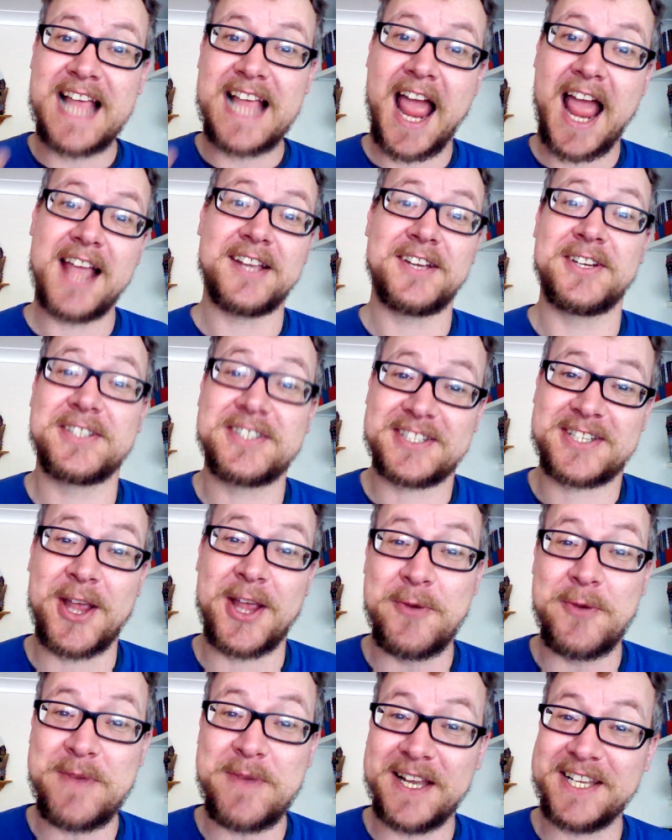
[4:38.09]
angered
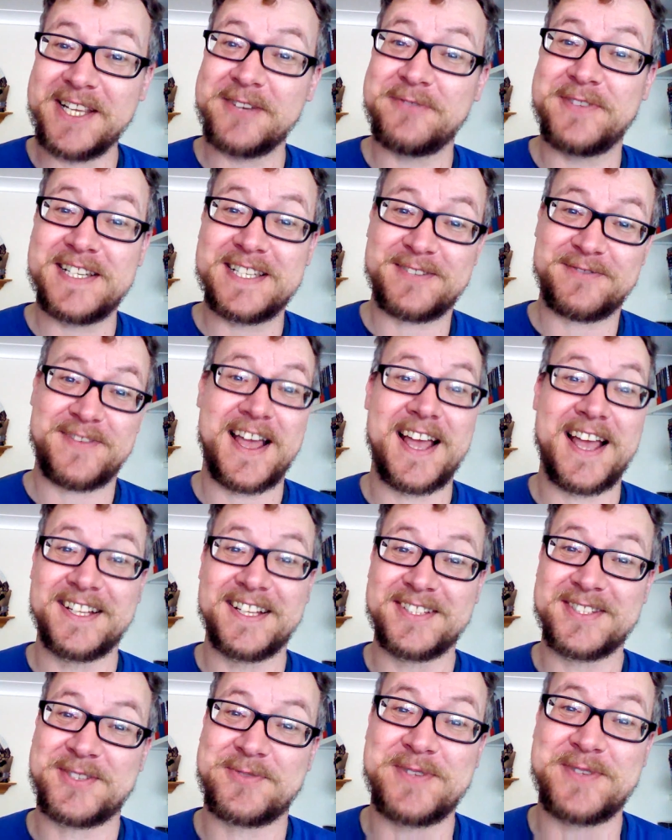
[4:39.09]
so many of his
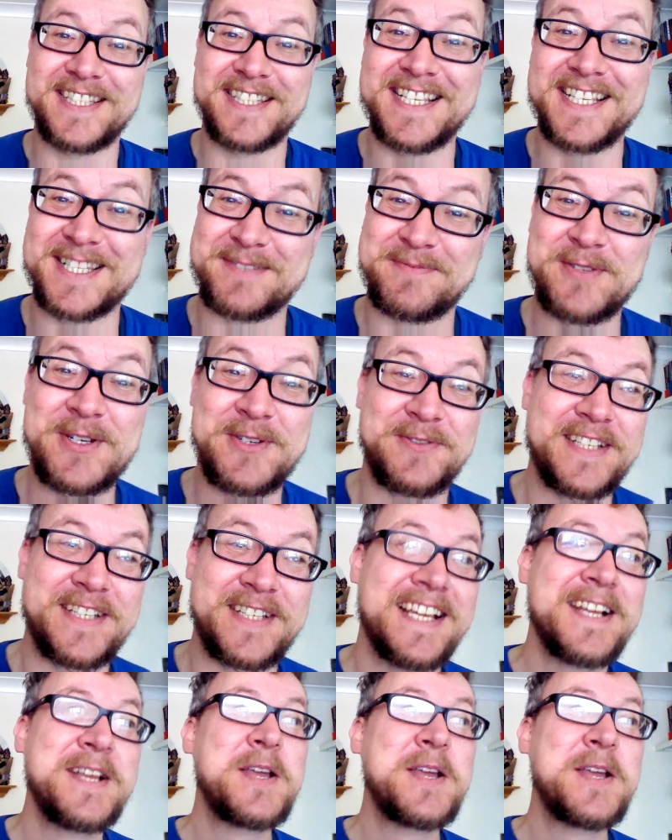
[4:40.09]
fans with this movie,